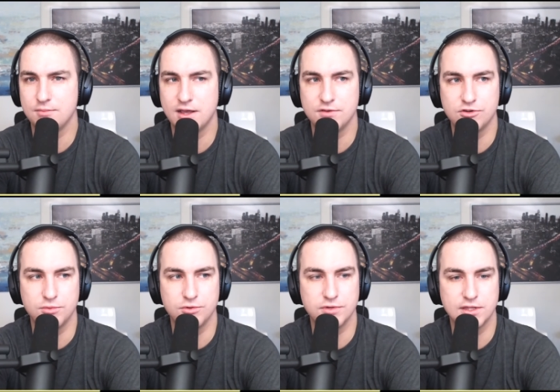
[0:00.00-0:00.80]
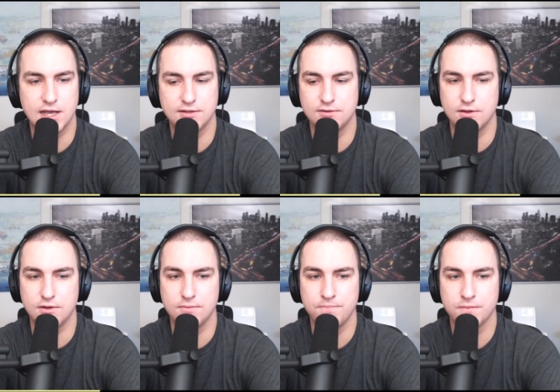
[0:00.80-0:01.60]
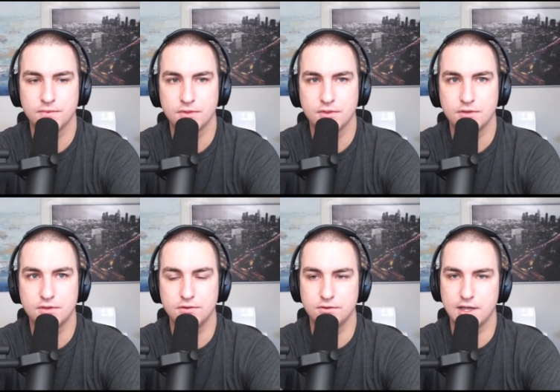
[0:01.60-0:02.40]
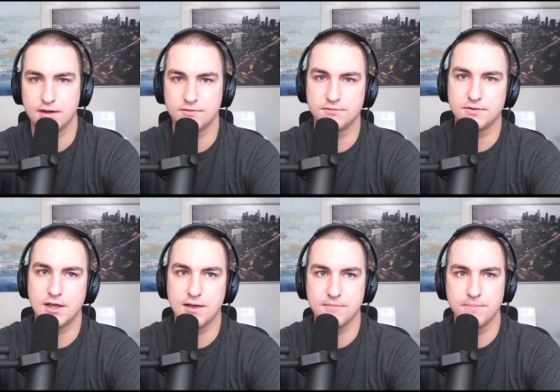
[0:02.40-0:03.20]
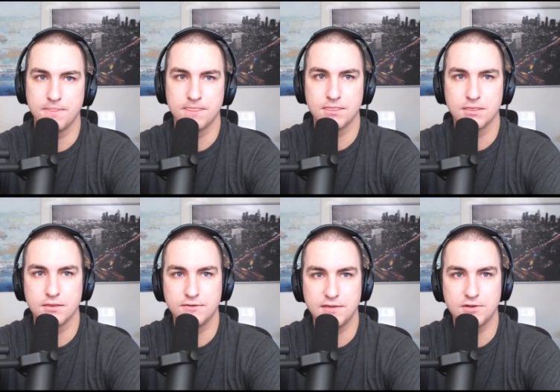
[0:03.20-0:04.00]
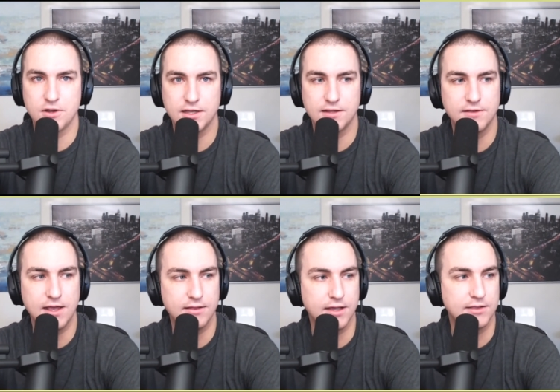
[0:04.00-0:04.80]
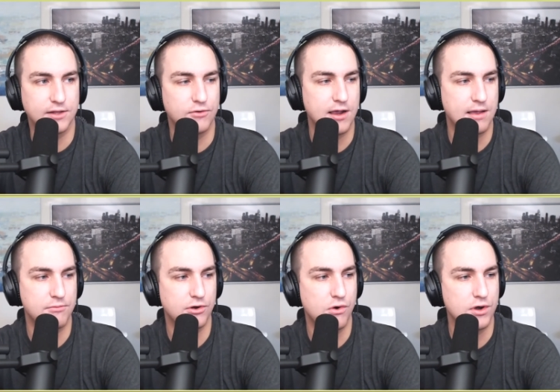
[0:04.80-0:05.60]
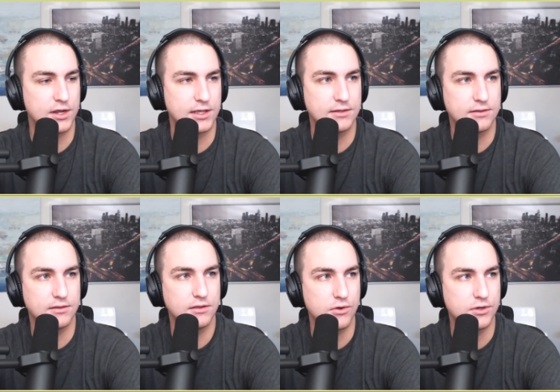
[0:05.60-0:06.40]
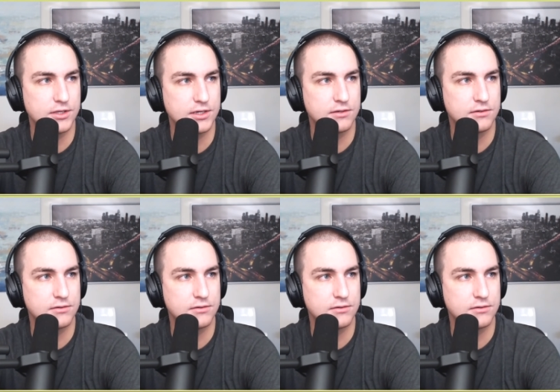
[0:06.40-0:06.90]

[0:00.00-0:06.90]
I've been having trouble with that. So to kind of safeguard against that, like that's why I'm recording it locally